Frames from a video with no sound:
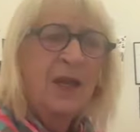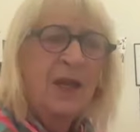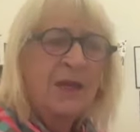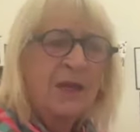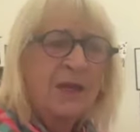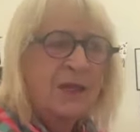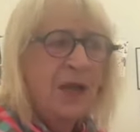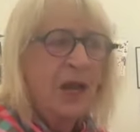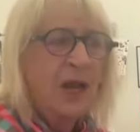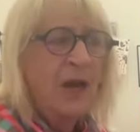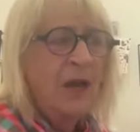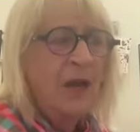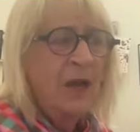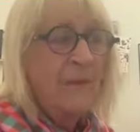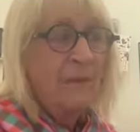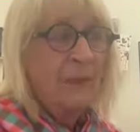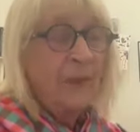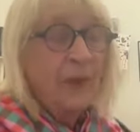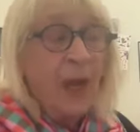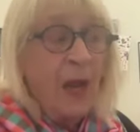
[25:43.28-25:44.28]
So
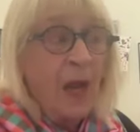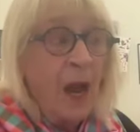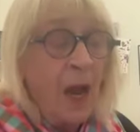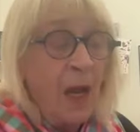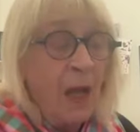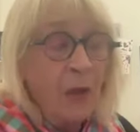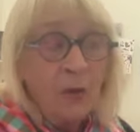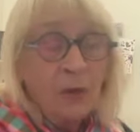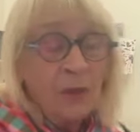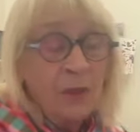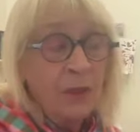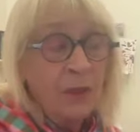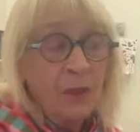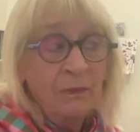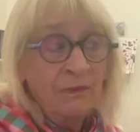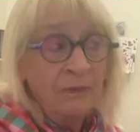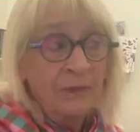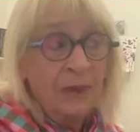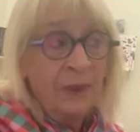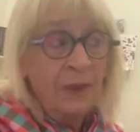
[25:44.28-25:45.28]
yeah, I look
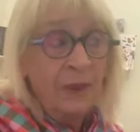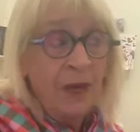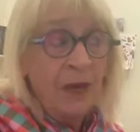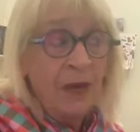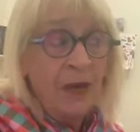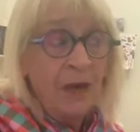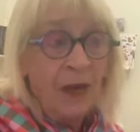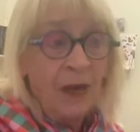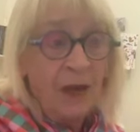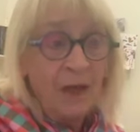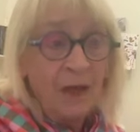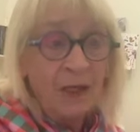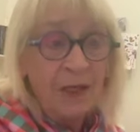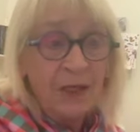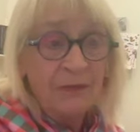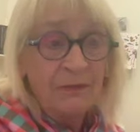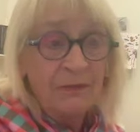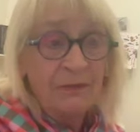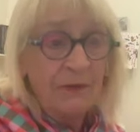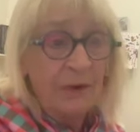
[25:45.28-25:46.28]
to,
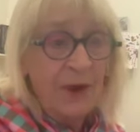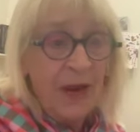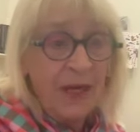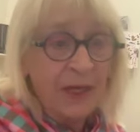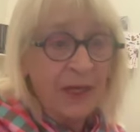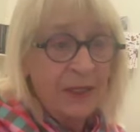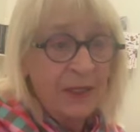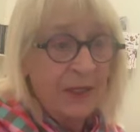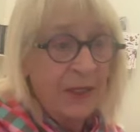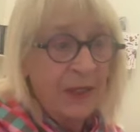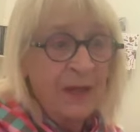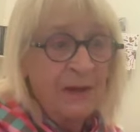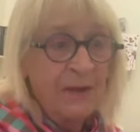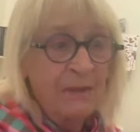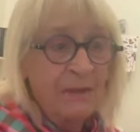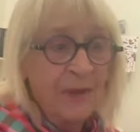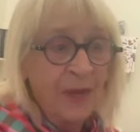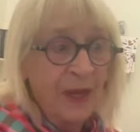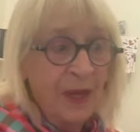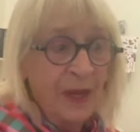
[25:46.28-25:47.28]
those great
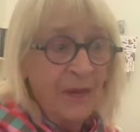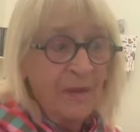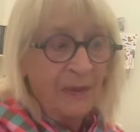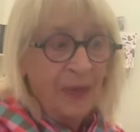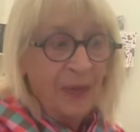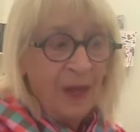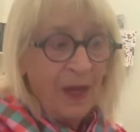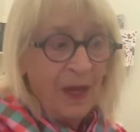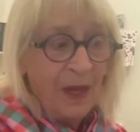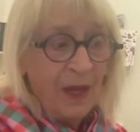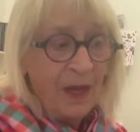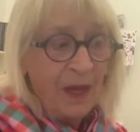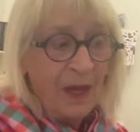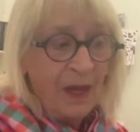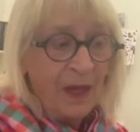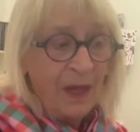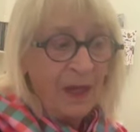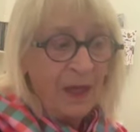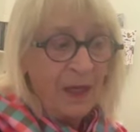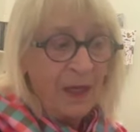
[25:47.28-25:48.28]

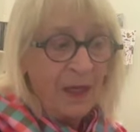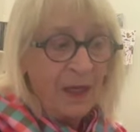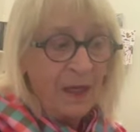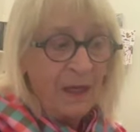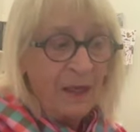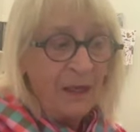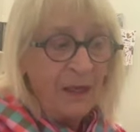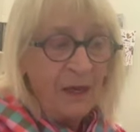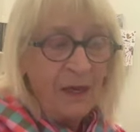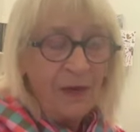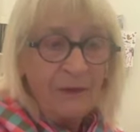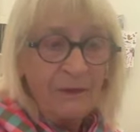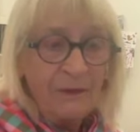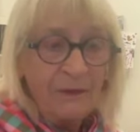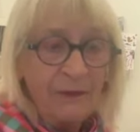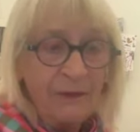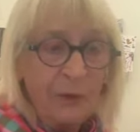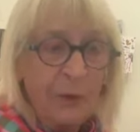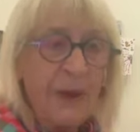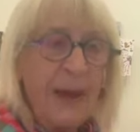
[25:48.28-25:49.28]

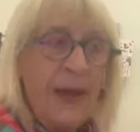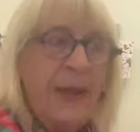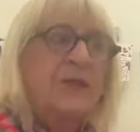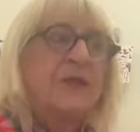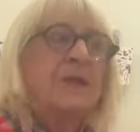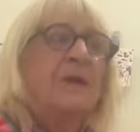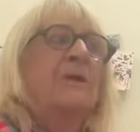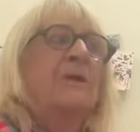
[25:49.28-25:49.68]
filmmakers.